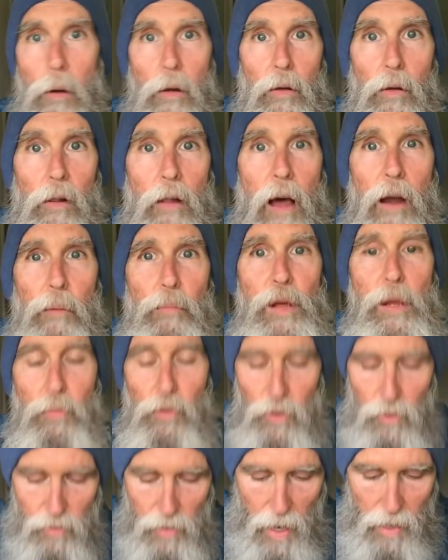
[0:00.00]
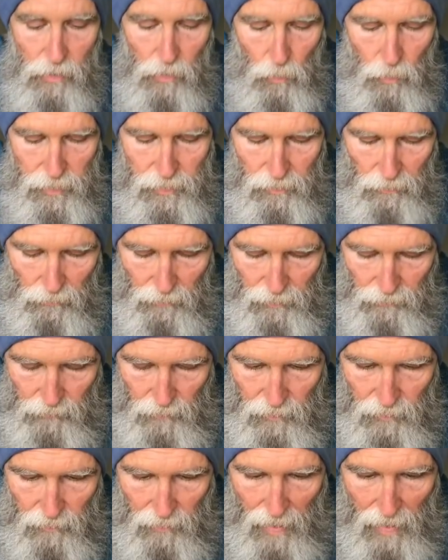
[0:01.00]
a lot of people are not going to
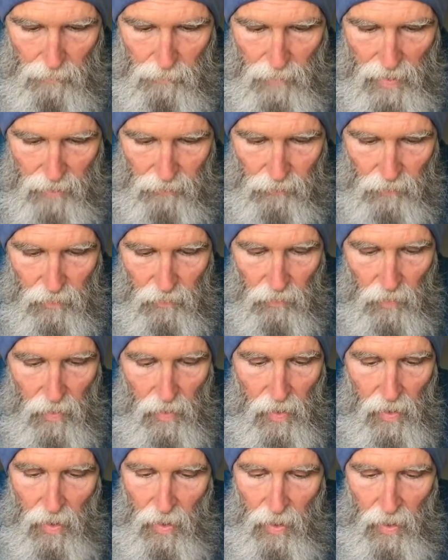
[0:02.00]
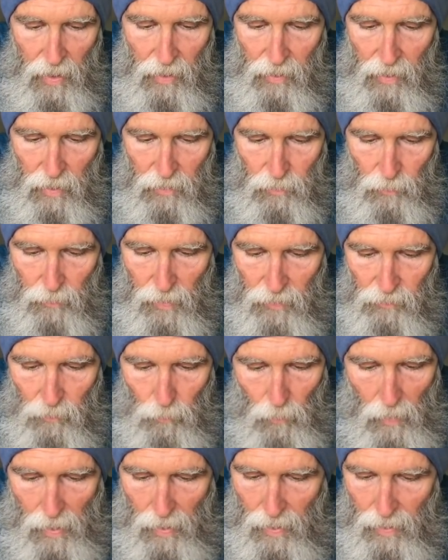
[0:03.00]
listen to that message. And another
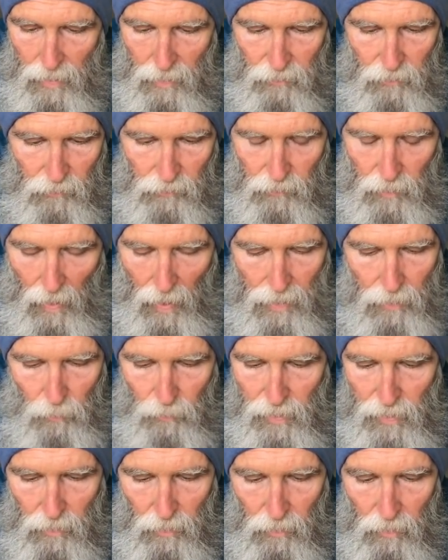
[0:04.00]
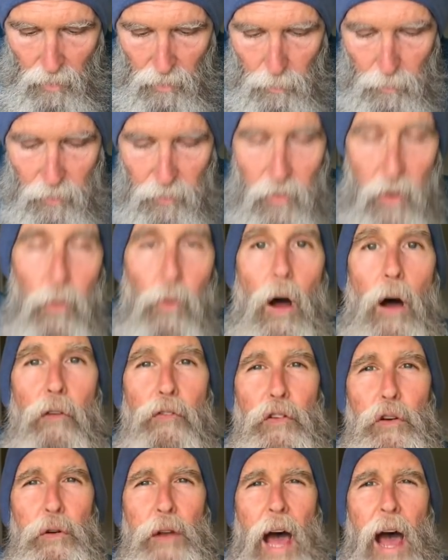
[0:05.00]
reason why I just I don't eat a 100% raw
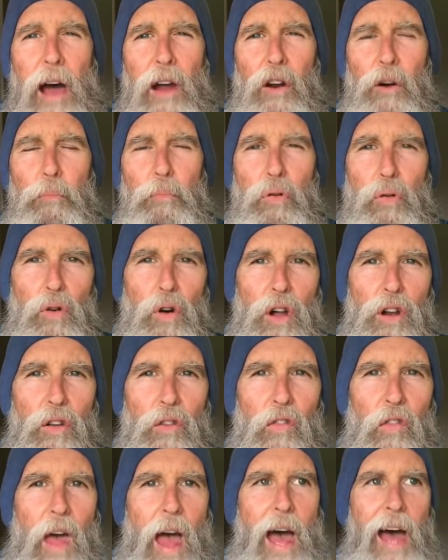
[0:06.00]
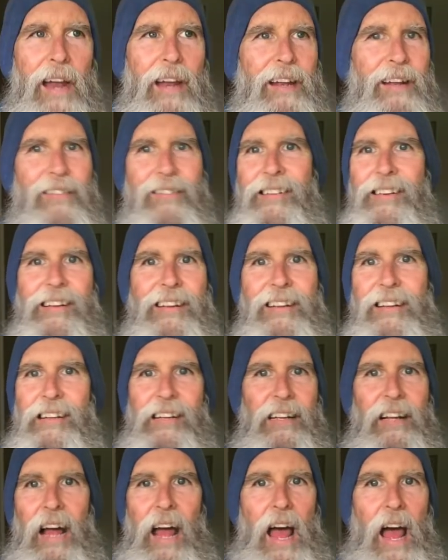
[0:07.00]
food diet or put that
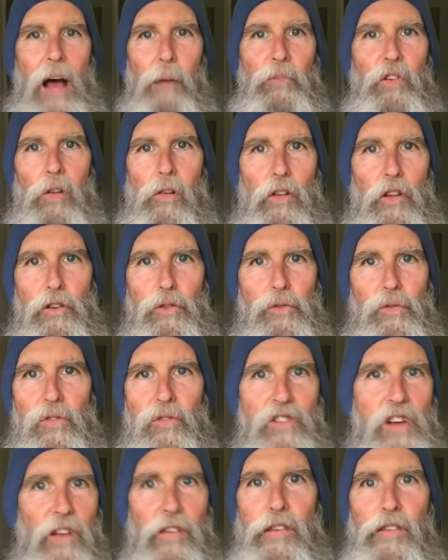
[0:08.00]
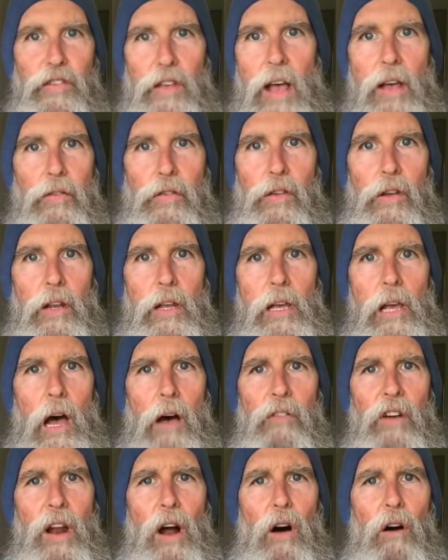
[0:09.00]
absolute necessity
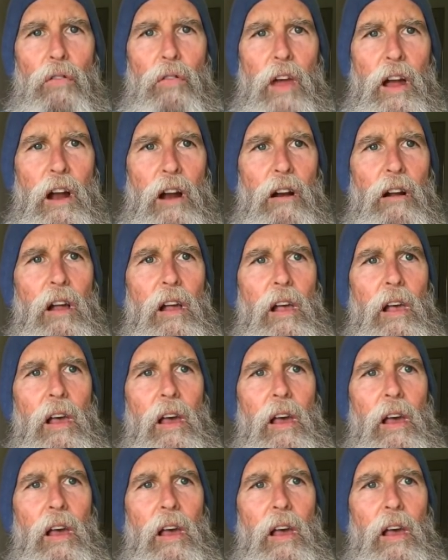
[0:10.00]
of it on there